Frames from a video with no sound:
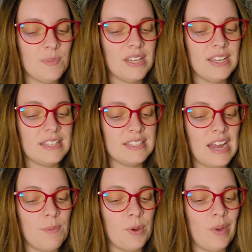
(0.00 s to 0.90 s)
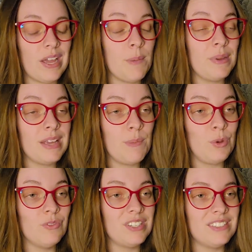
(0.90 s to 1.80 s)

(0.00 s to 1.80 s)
thinking it's time we wake up and get moving.